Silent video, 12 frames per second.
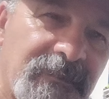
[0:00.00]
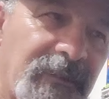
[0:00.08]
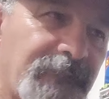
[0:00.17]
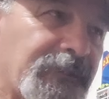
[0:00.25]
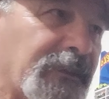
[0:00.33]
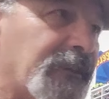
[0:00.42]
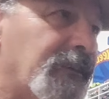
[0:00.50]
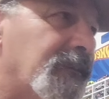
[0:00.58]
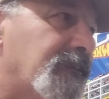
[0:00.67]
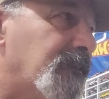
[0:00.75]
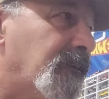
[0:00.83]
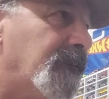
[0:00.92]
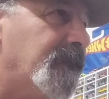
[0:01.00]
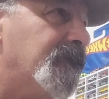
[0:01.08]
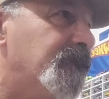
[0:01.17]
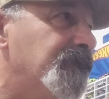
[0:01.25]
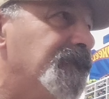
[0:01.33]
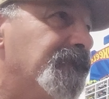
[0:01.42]
tough thing. It's
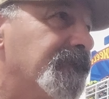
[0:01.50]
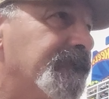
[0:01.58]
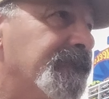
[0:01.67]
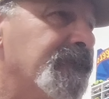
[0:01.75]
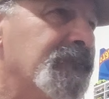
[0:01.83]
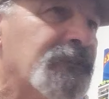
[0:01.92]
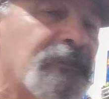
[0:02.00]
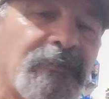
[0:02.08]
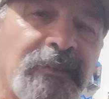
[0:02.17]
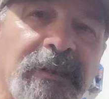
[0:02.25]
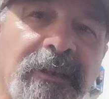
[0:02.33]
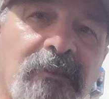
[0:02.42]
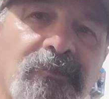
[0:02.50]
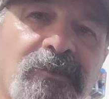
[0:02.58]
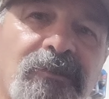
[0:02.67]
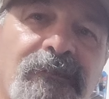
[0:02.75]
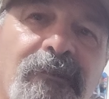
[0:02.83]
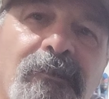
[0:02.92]
you get
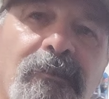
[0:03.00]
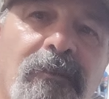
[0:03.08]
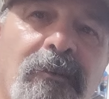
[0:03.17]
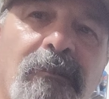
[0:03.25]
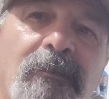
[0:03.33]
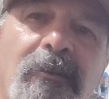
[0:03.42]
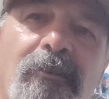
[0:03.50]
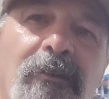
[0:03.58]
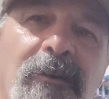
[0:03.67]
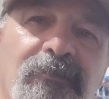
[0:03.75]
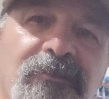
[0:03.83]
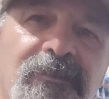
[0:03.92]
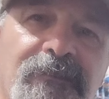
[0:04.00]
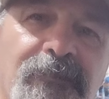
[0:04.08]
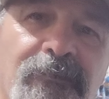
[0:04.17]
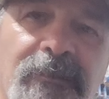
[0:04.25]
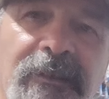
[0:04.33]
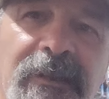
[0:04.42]
houses full of
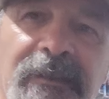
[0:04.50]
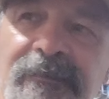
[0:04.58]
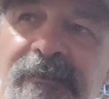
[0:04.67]
cars,